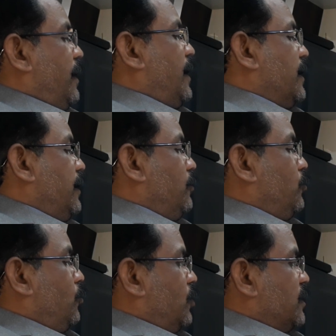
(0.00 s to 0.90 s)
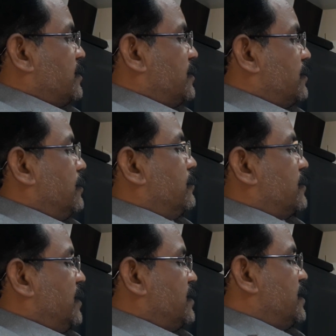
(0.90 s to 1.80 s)
Again, what is
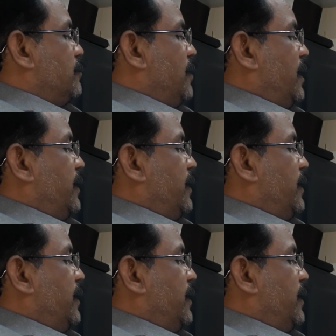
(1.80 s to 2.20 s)
Six Sigma?